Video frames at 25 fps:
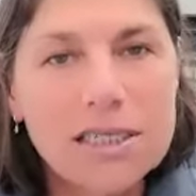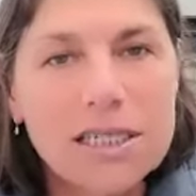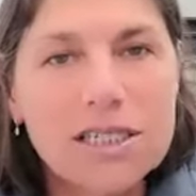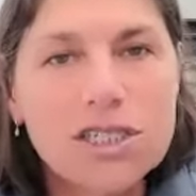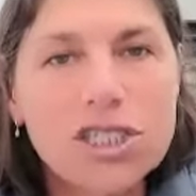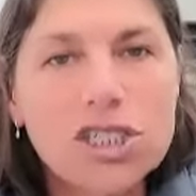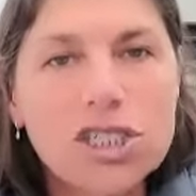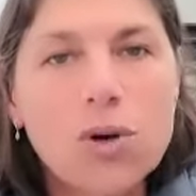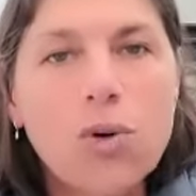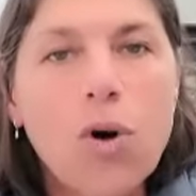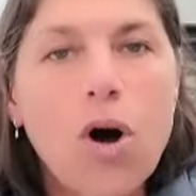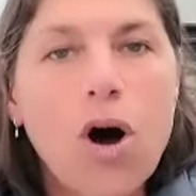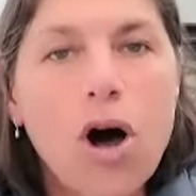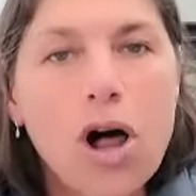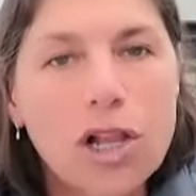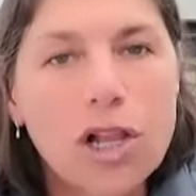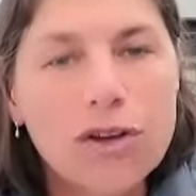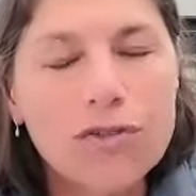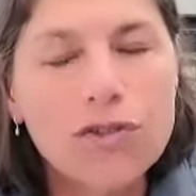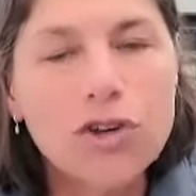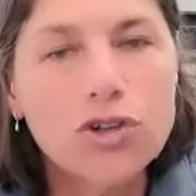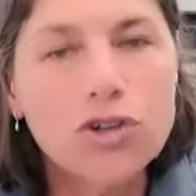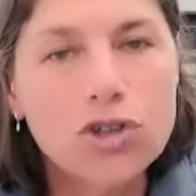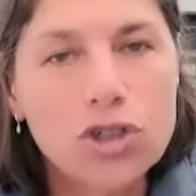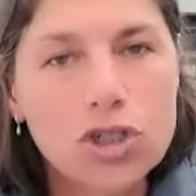And so all
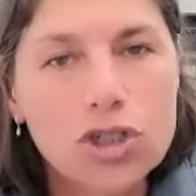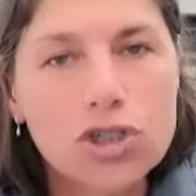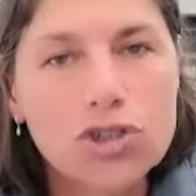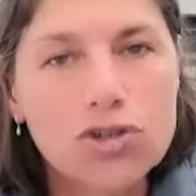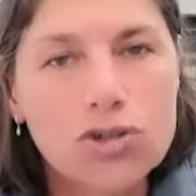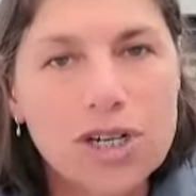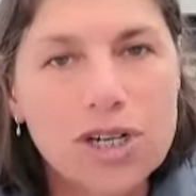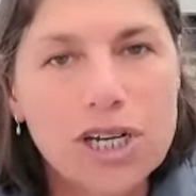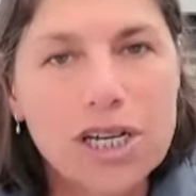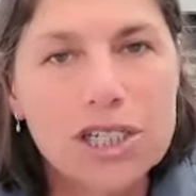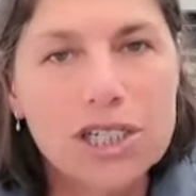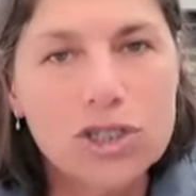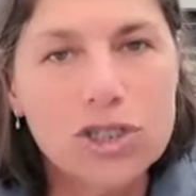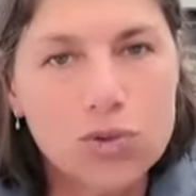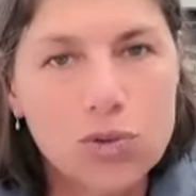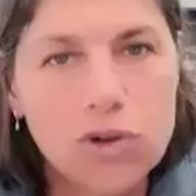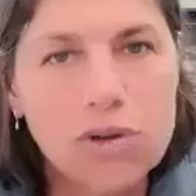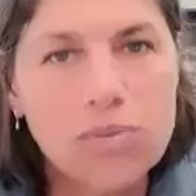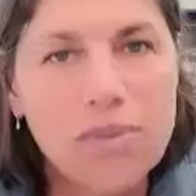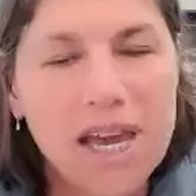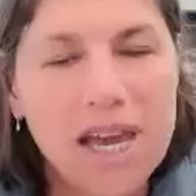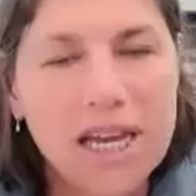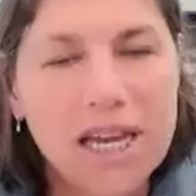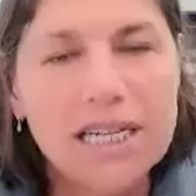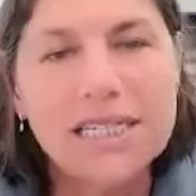of your nutrients
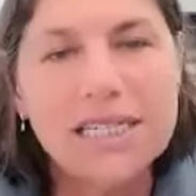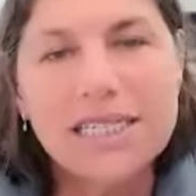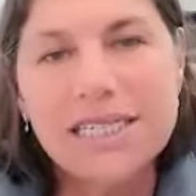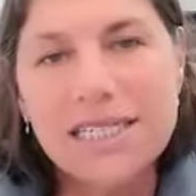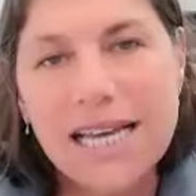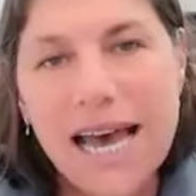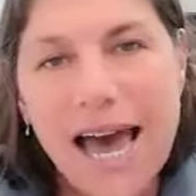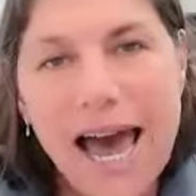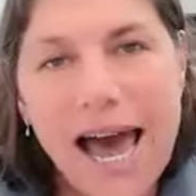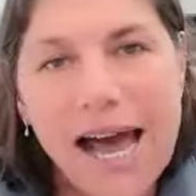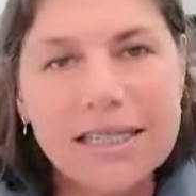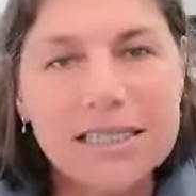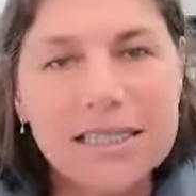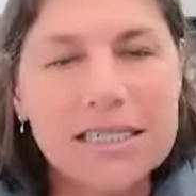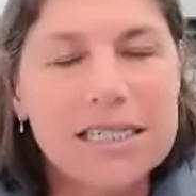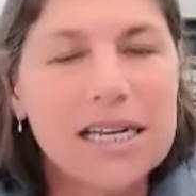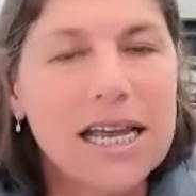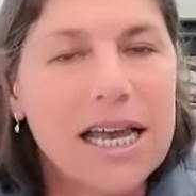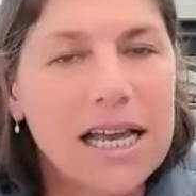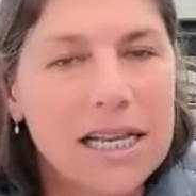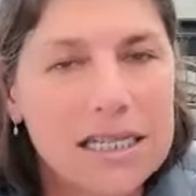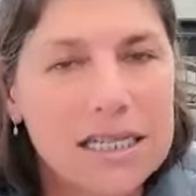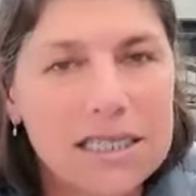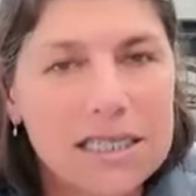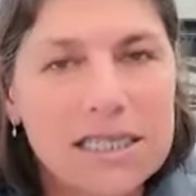remain intact, and
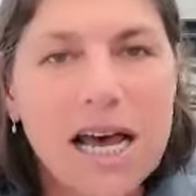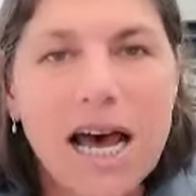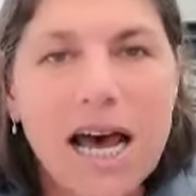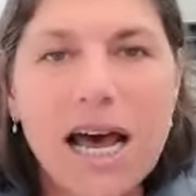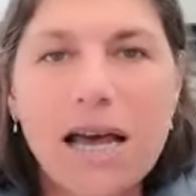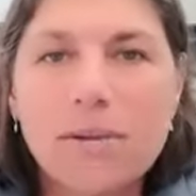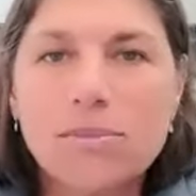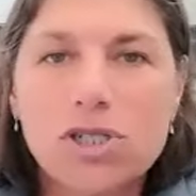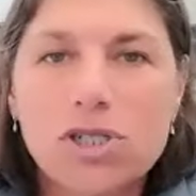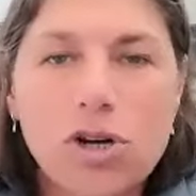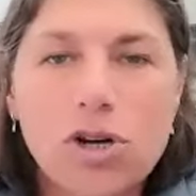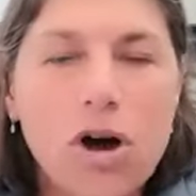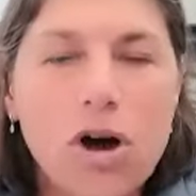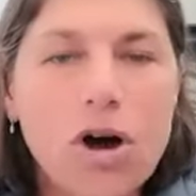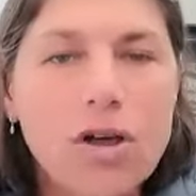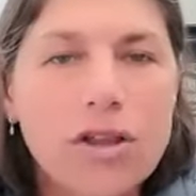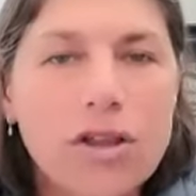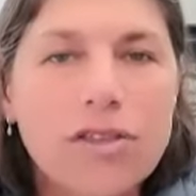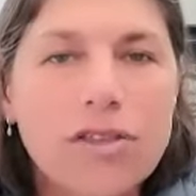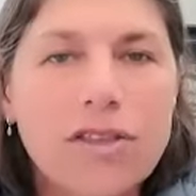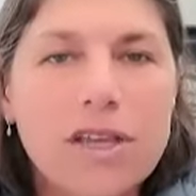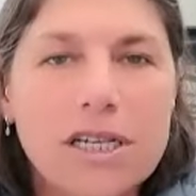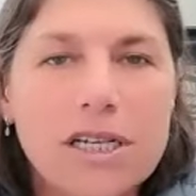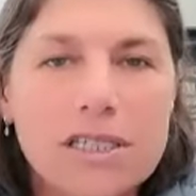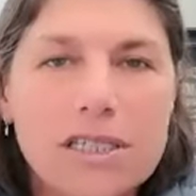enzymes and all the
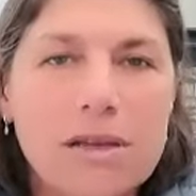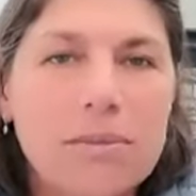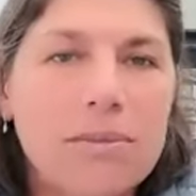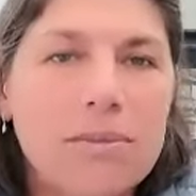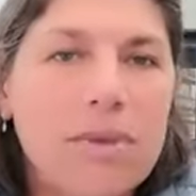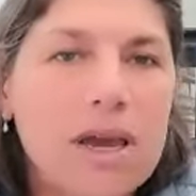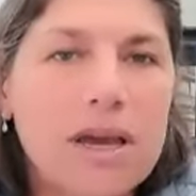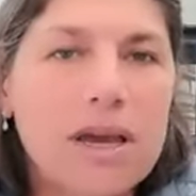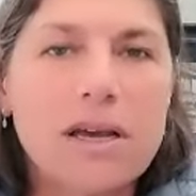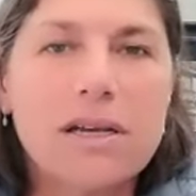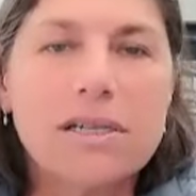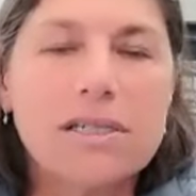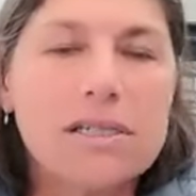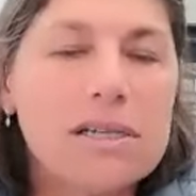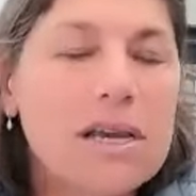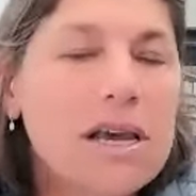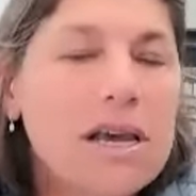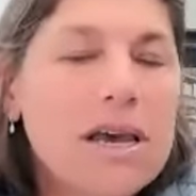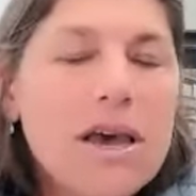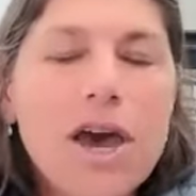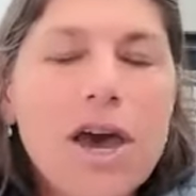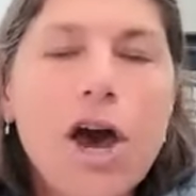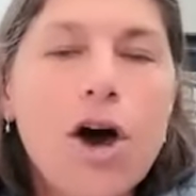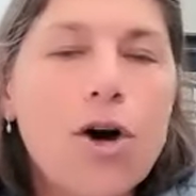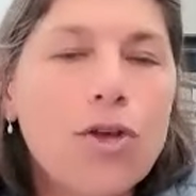things that make us
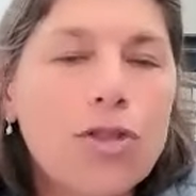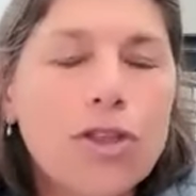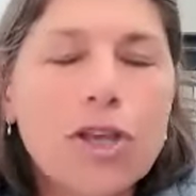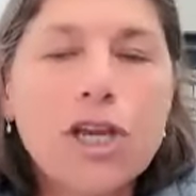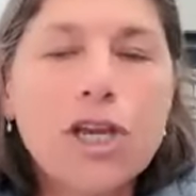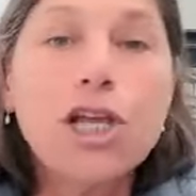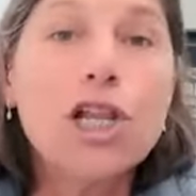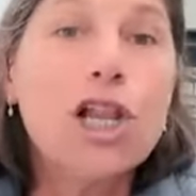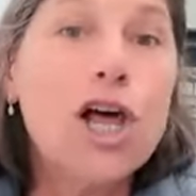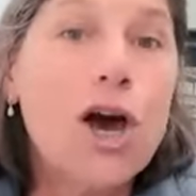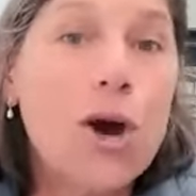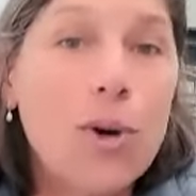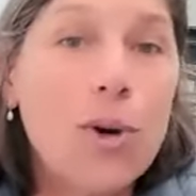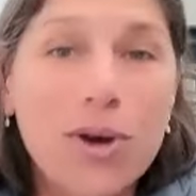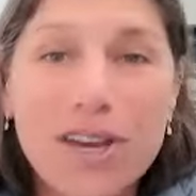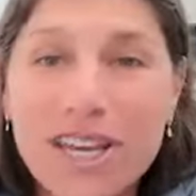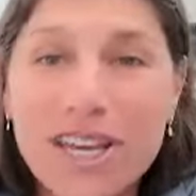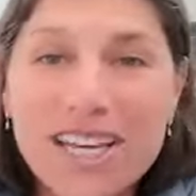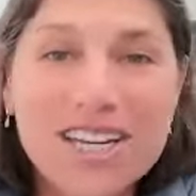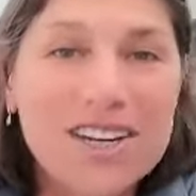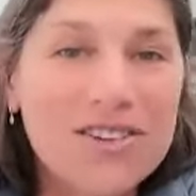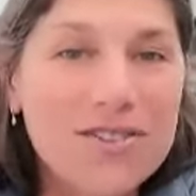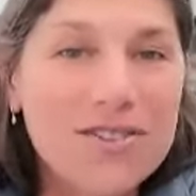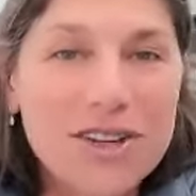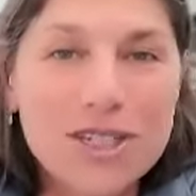healthy, glowing
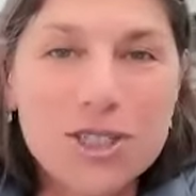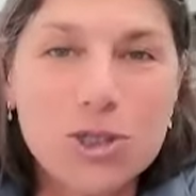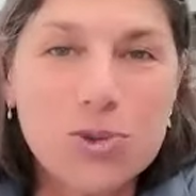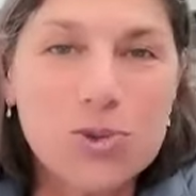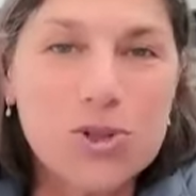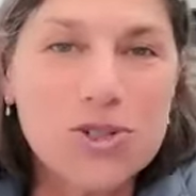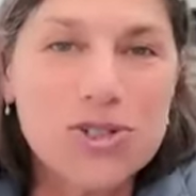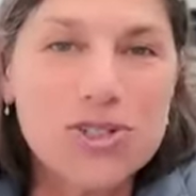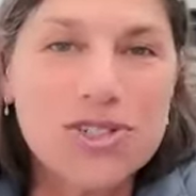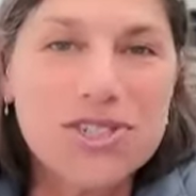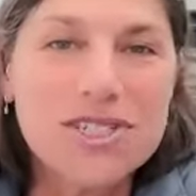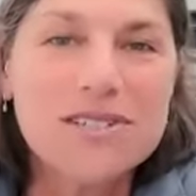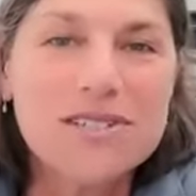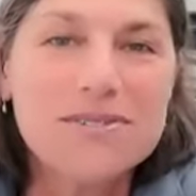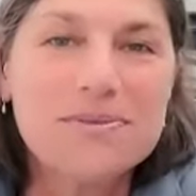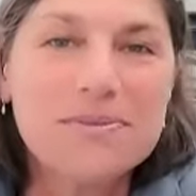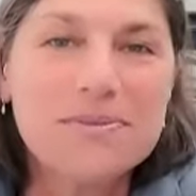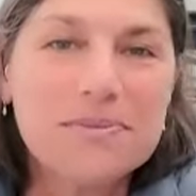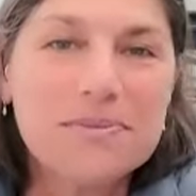individuals.